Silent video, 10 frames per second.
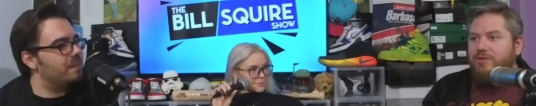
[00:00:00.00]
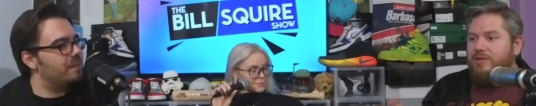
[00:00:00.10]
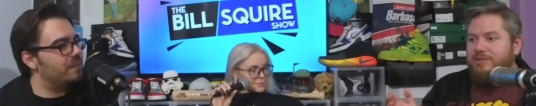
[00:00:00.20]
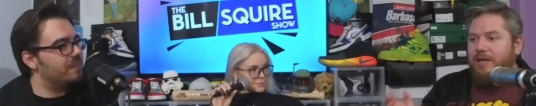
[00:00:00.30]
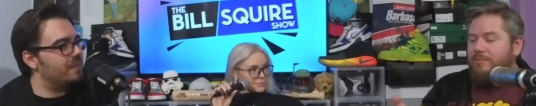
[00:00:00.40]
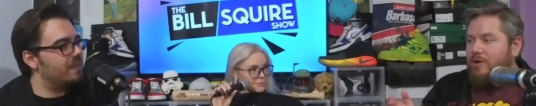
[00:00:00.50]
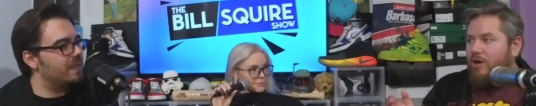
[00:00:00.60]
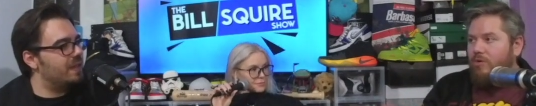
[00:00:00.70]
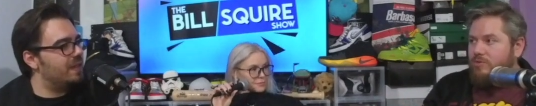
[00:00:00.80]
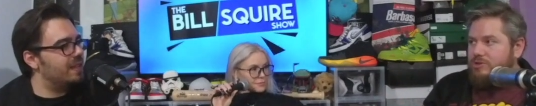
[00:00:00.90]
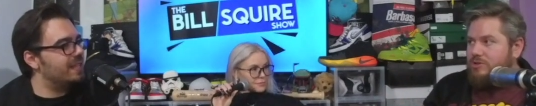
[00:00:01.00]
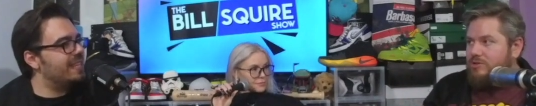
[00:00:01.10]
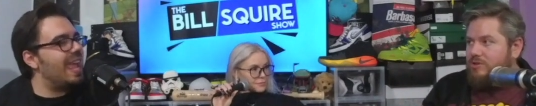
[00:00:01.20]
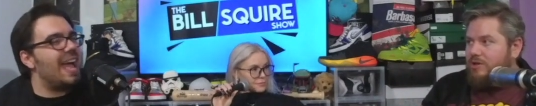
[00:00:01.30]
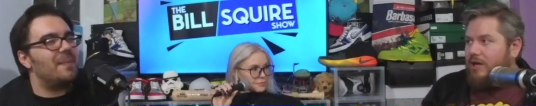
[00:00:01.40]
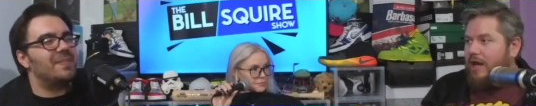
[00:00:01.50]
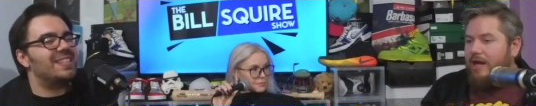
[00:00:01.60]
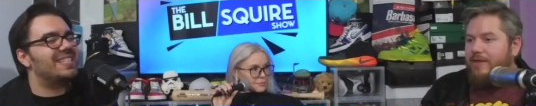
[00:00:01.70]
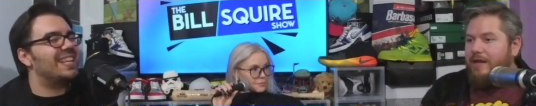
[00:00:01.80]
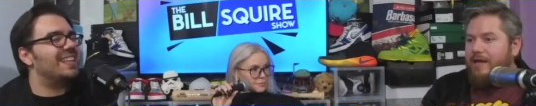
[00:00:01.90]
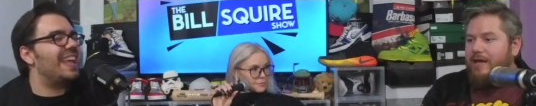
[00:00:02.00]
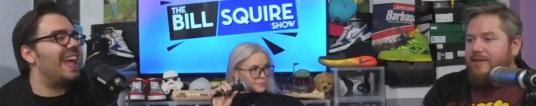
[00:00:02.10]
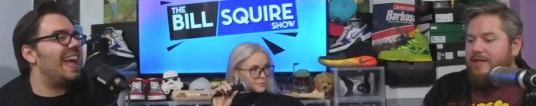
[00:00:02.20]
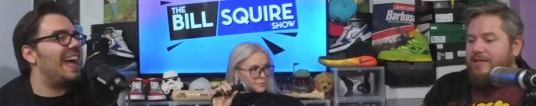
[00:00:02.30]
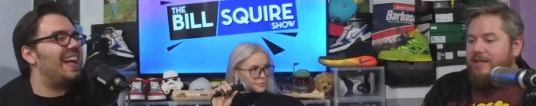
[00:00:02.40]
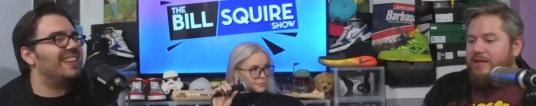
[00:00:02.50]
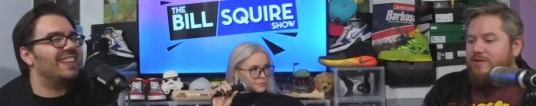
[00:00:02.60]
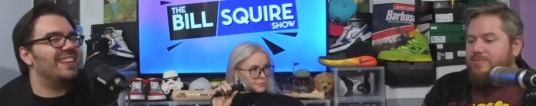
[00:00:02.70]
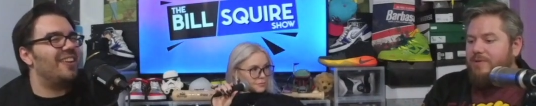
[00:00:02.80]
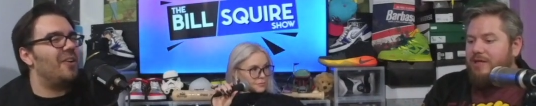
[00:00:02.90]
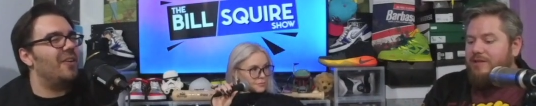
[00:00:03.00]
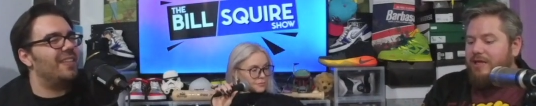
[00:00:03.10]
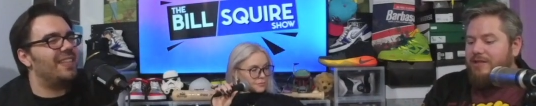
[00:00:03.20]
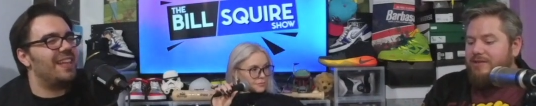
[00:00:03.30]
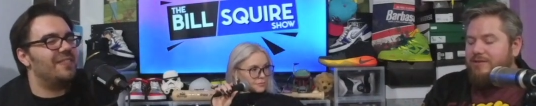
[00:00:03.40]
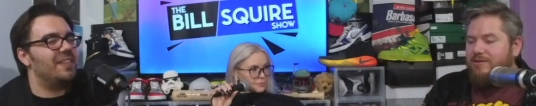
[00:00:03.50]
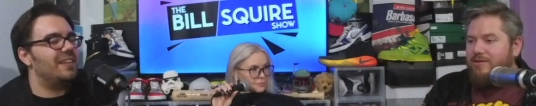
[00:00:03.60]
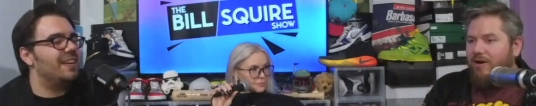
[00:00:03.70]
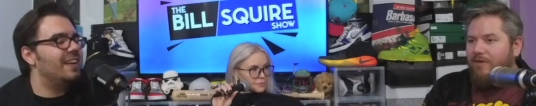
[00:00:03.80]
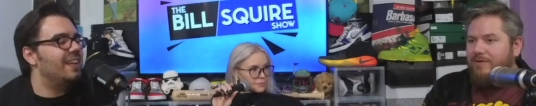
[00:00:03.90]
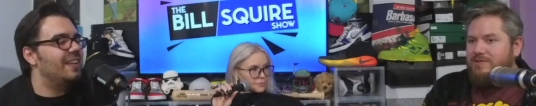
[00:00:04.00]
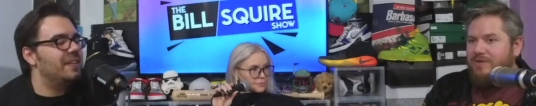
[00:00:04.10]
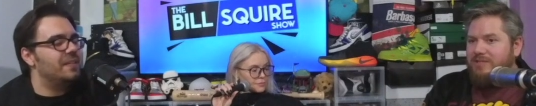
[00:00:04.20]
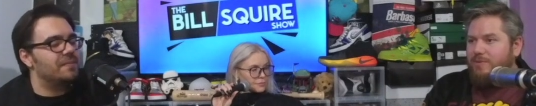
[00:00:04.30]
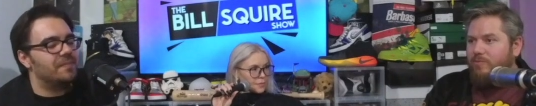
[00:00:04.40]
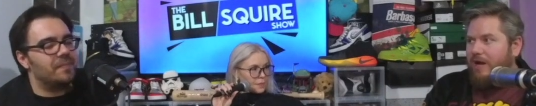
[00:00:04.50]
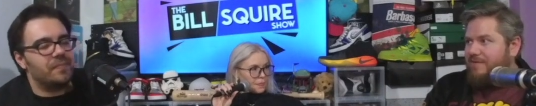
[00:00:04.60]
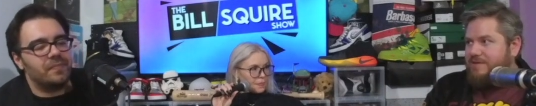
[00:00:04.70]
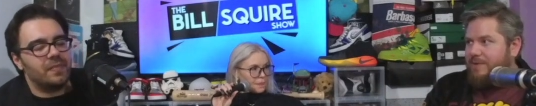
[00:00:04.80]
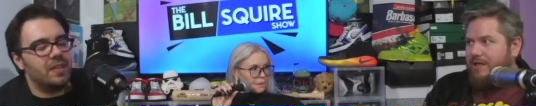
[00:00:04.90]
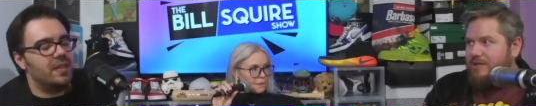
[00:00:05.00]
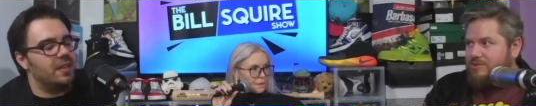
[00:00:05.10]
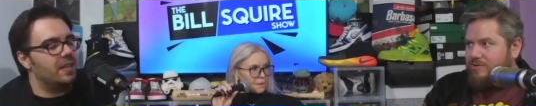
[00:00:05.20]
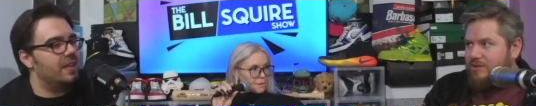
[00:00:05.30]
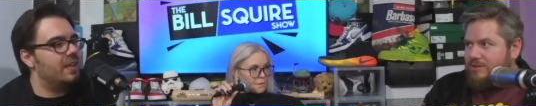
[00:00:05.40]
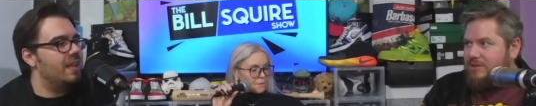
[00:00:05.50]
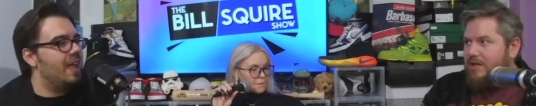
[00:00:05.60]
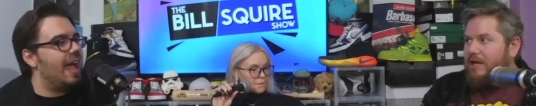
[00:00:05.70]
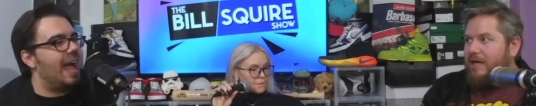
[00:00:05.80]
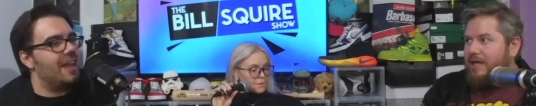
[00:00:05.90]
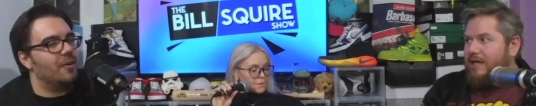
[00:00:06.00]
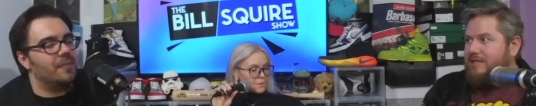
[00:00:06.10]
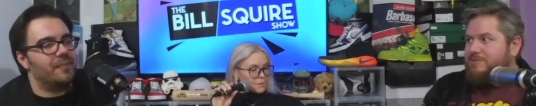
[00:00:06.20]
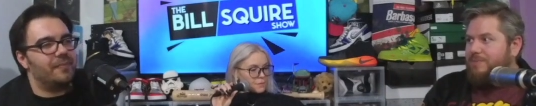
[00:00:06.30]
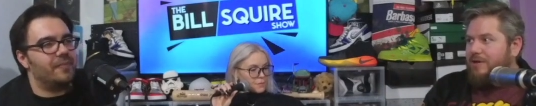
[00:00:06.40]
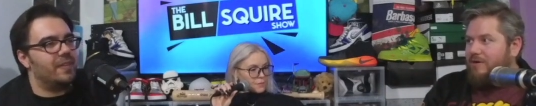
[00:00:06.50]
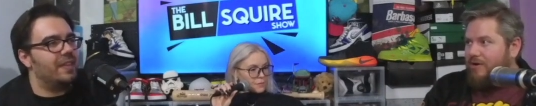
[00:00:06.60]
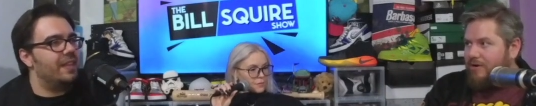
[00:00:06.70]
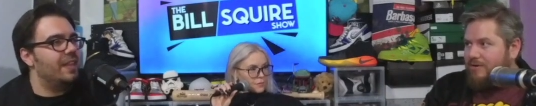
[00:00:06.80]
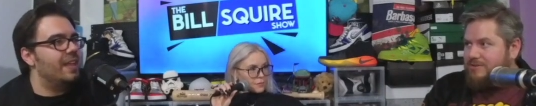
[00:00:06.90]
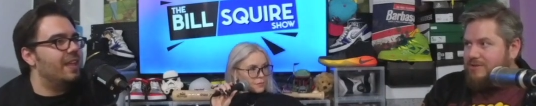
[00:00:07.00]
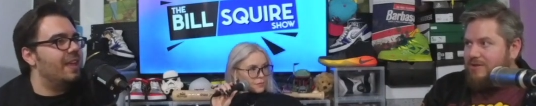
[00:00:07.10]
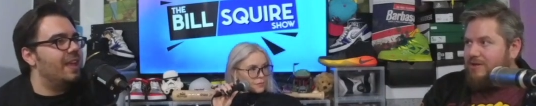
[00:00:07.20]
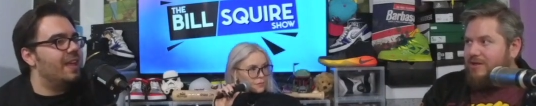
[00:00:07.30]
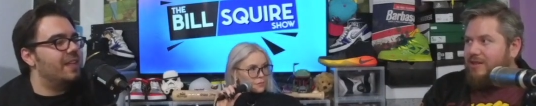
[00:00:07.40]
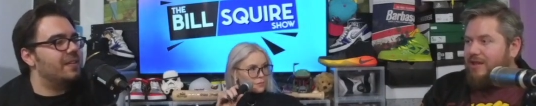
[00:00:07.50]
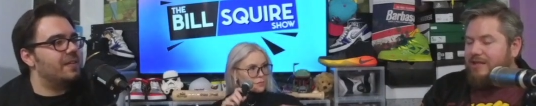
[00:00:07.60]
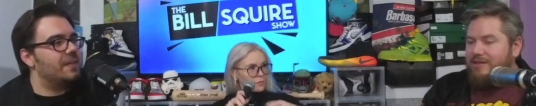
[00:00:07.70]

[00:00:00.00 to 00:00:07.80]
Speaker 1: the same coach. Yeah, but and then he yeah, and then then, you know, he, then the offensive line's been ravaged by injuries. I don't. He's been hurt. Like